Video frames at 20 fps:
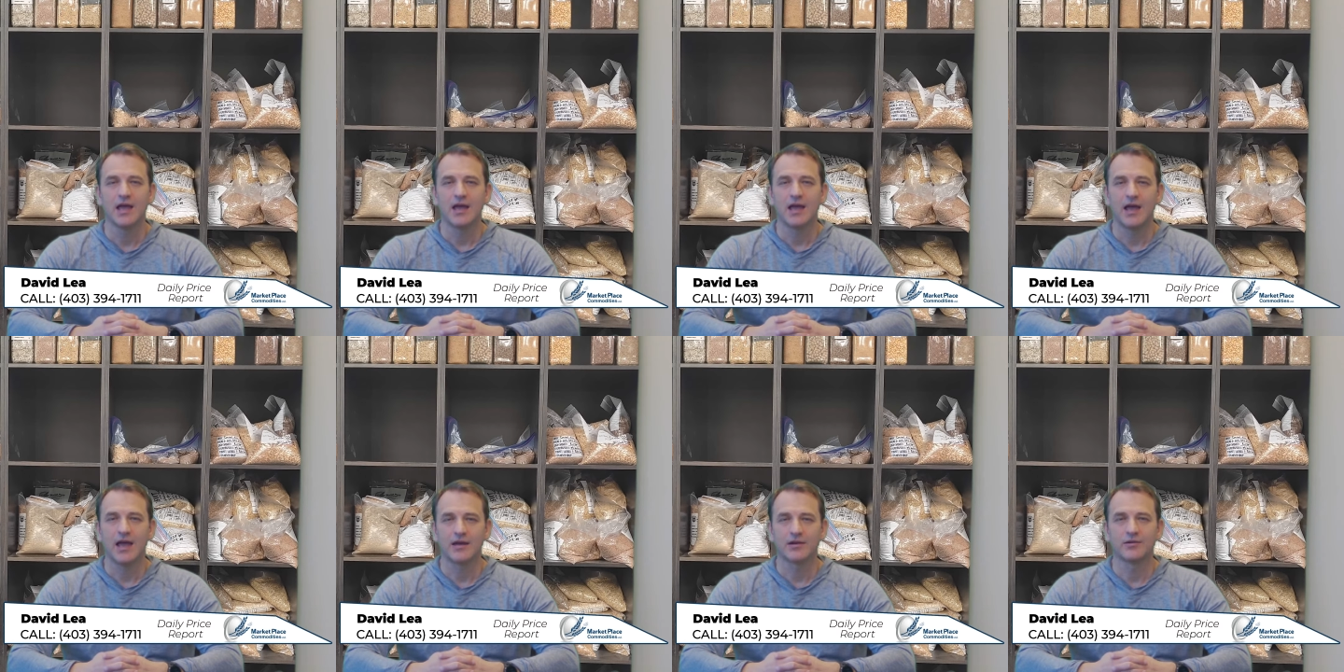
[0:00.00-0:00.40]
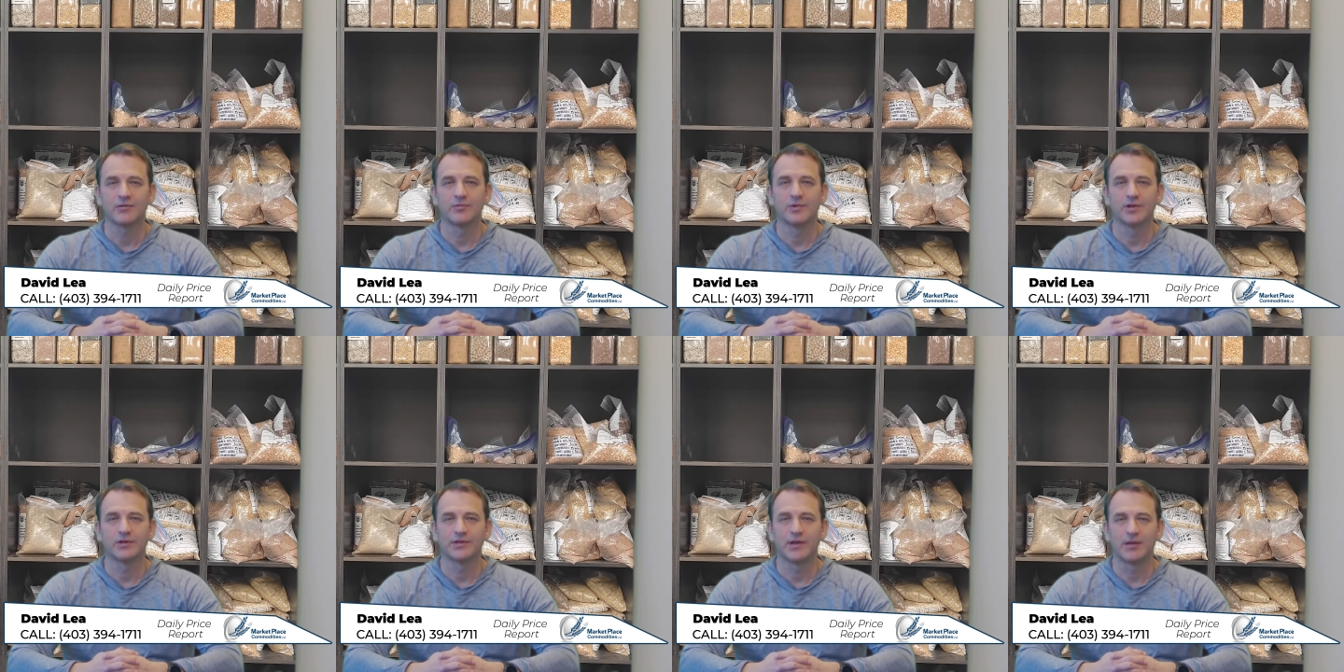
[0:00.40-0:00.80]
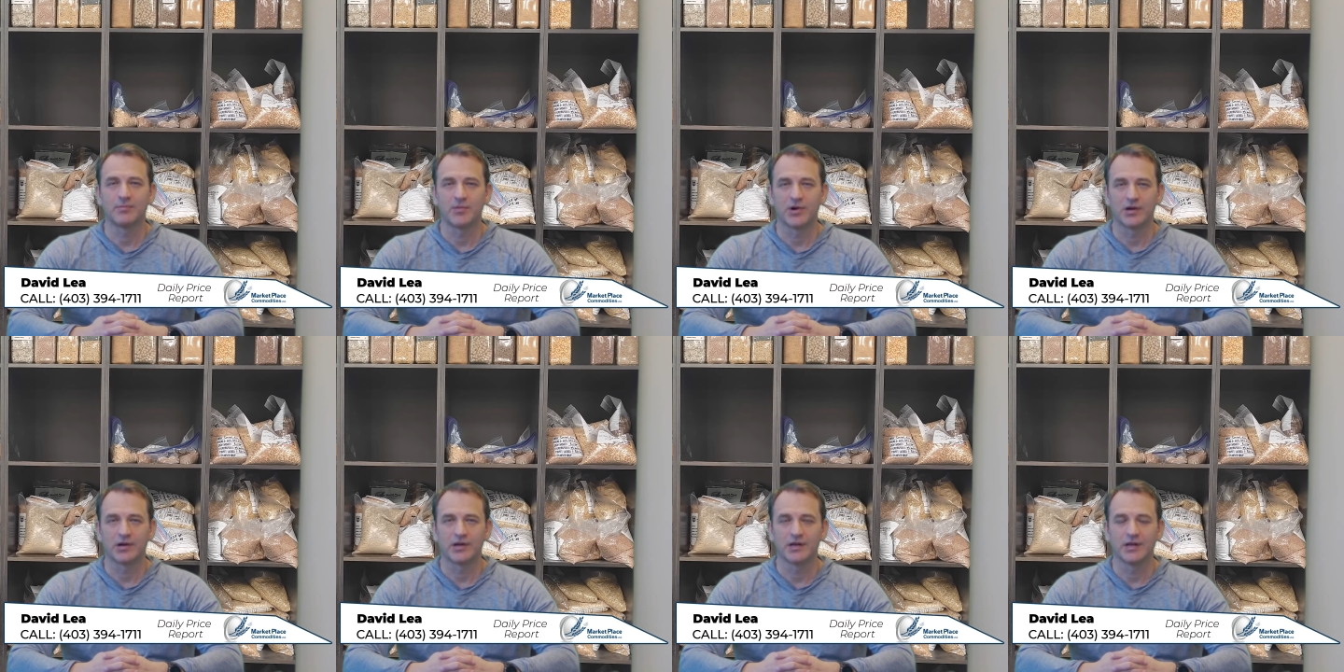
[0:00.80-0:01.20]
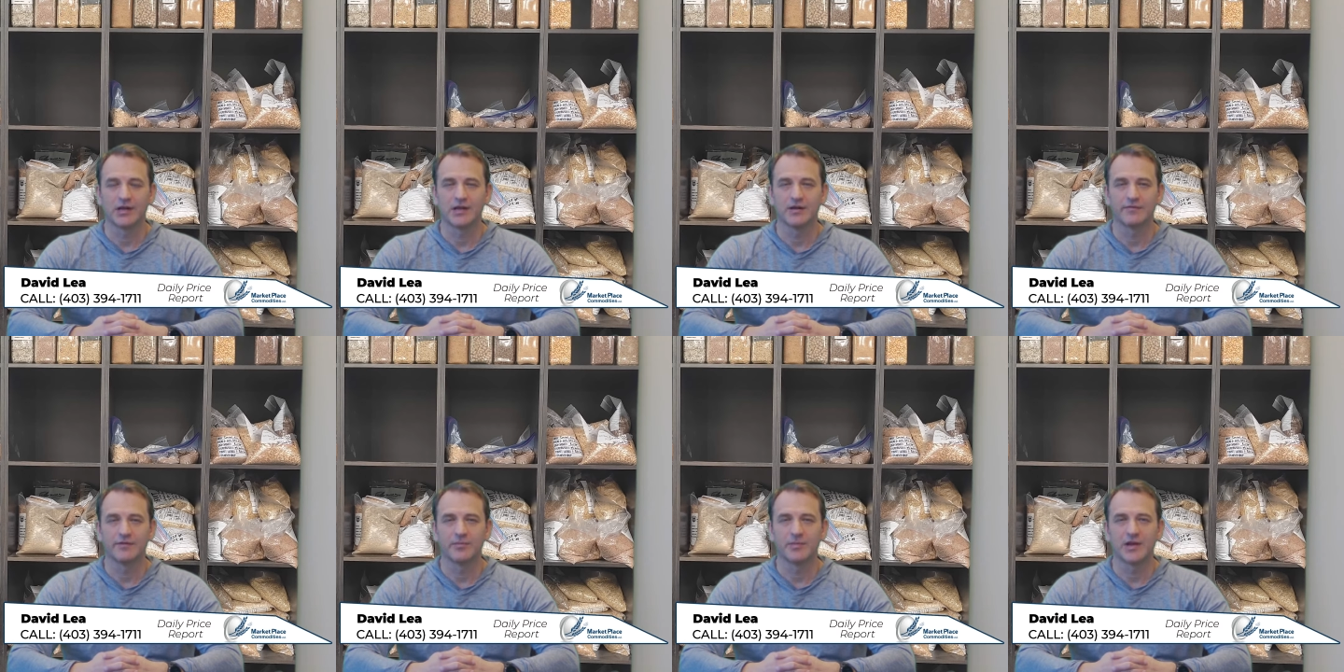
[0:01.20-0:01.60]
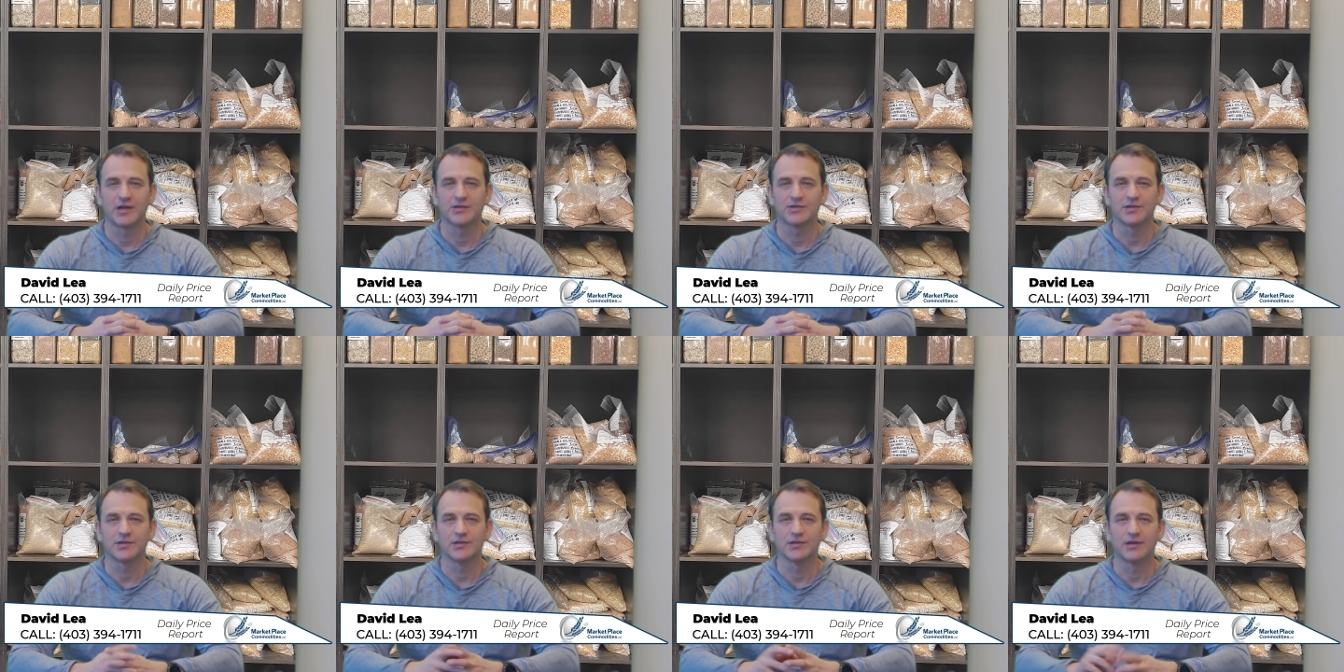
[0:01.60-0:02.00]
accurate real time marketing
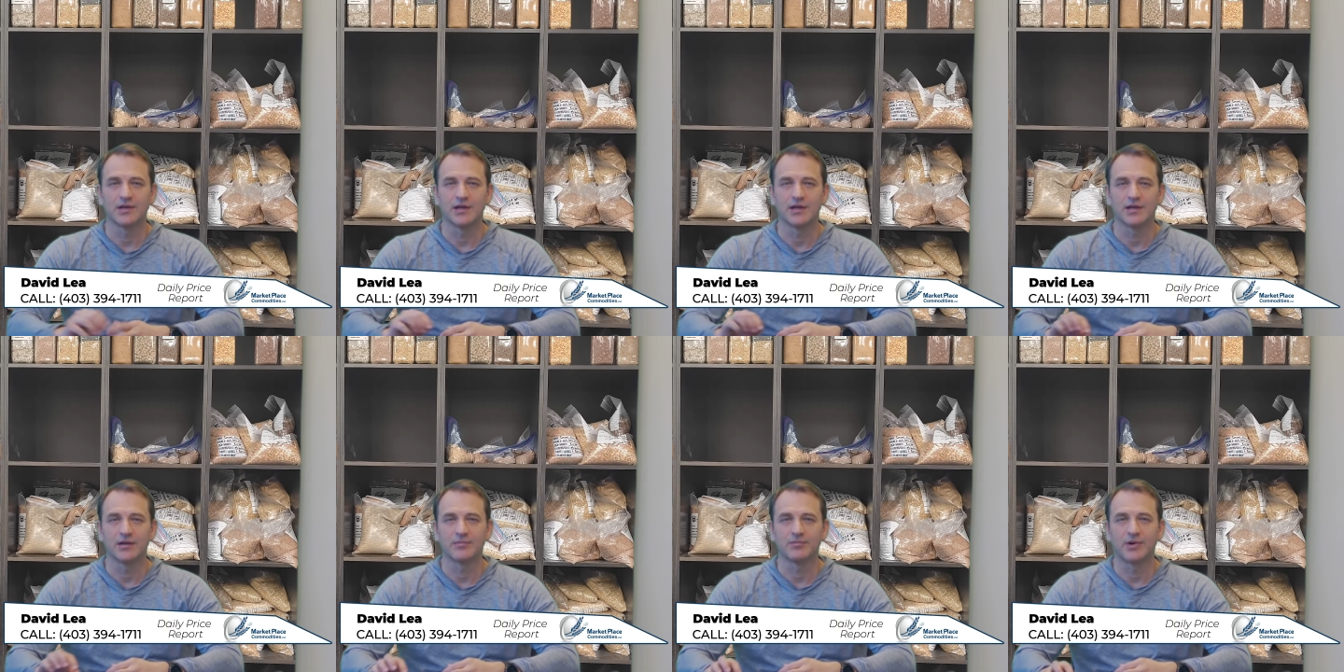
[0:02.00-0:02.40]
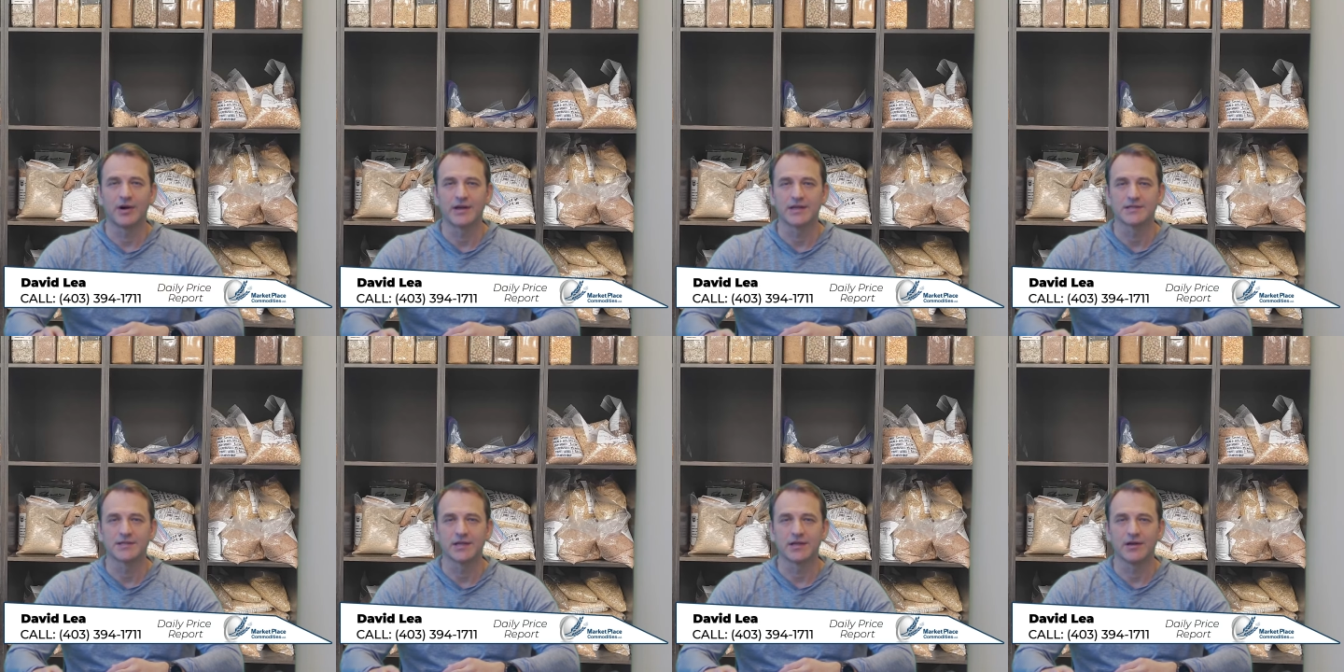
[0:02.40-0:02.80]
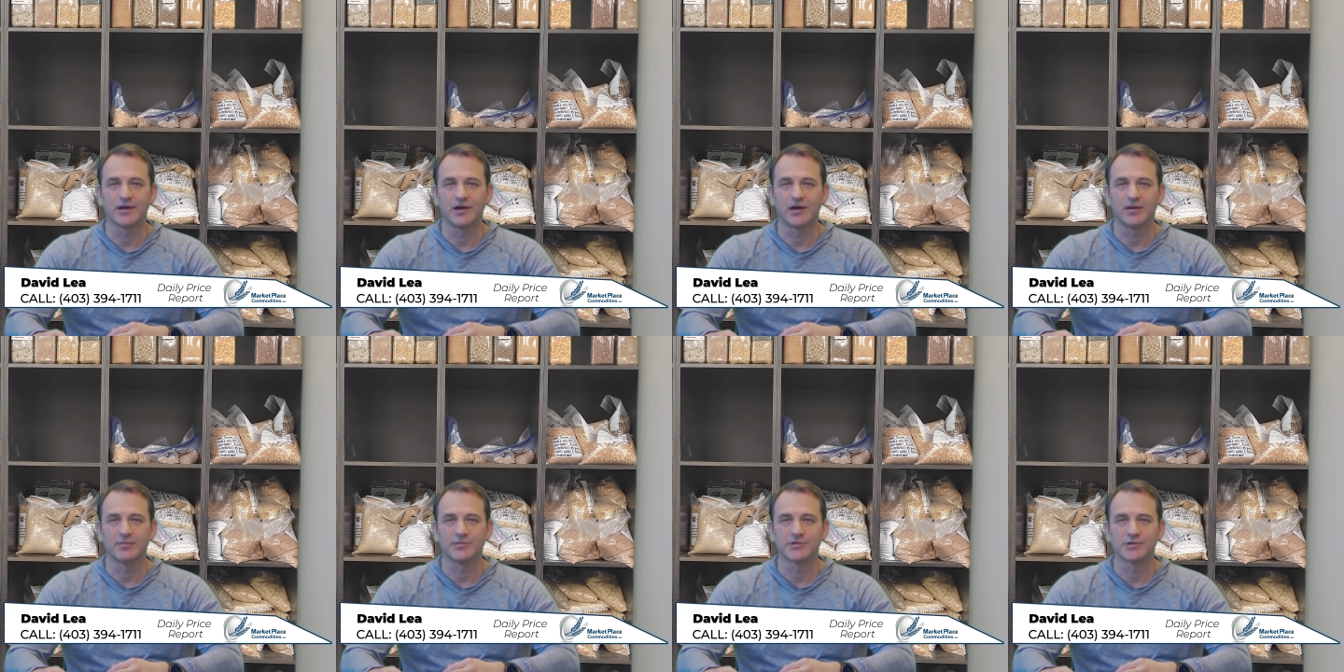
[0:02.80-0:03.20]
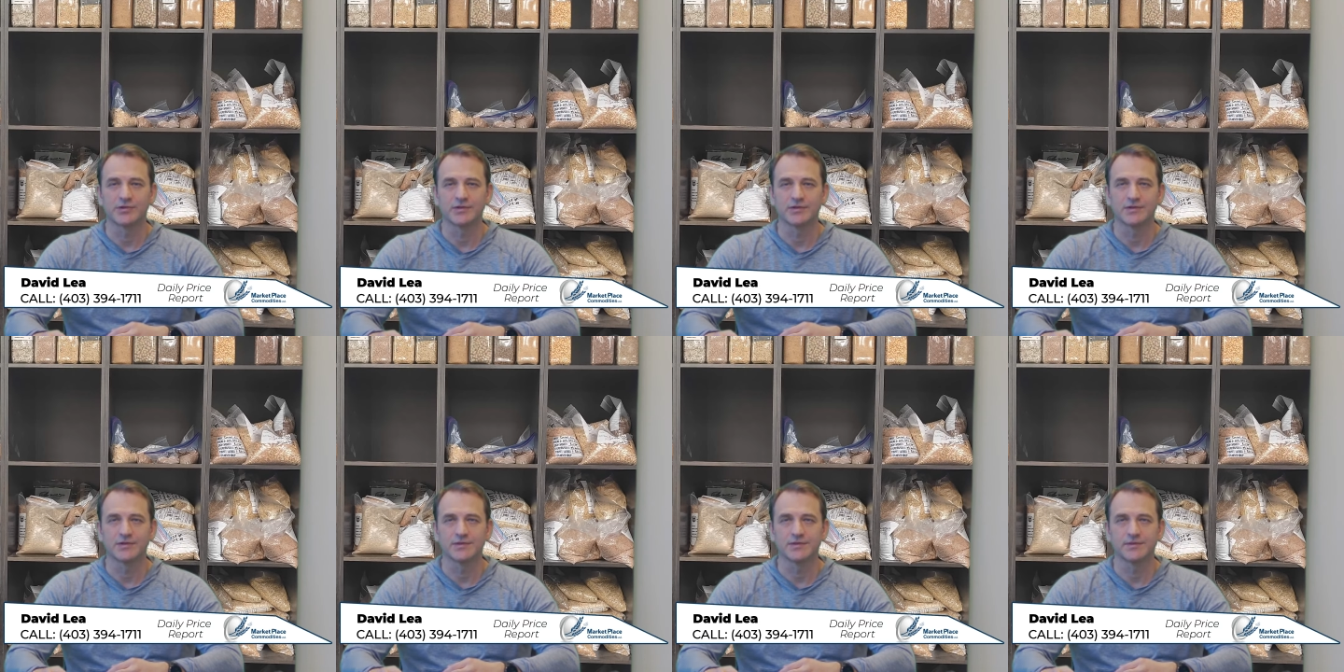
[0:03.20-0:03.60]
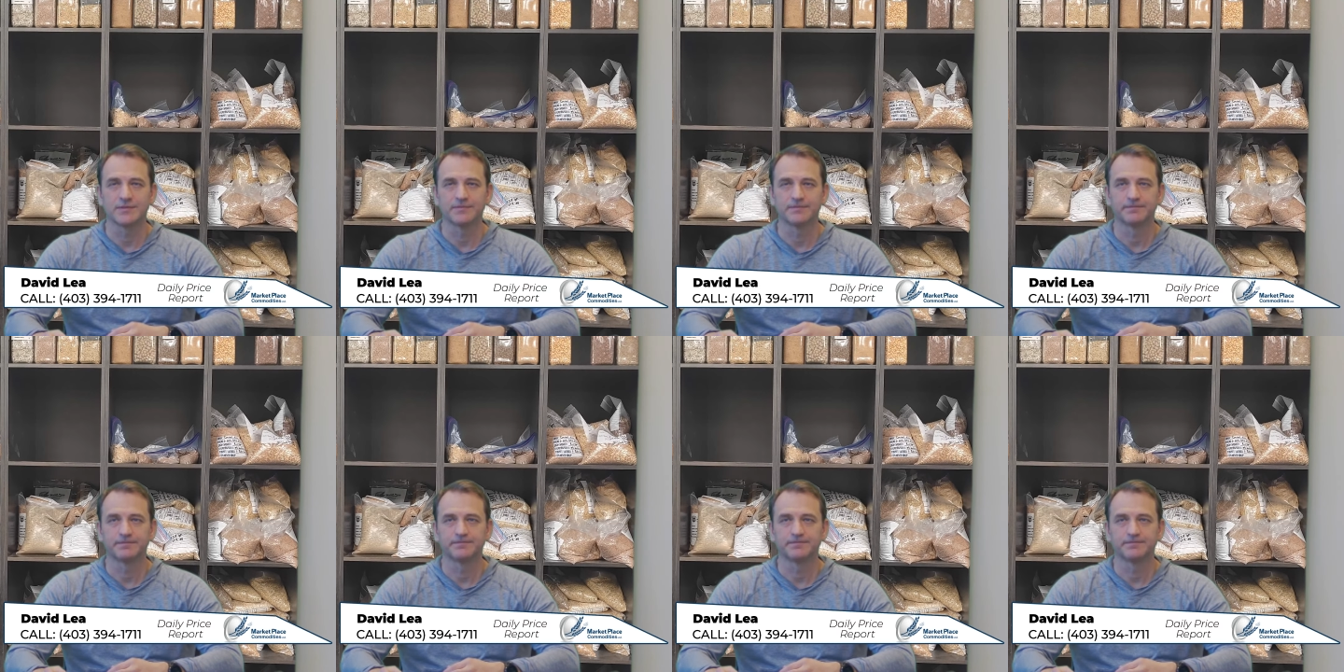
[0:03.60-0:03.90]
information and pricing options.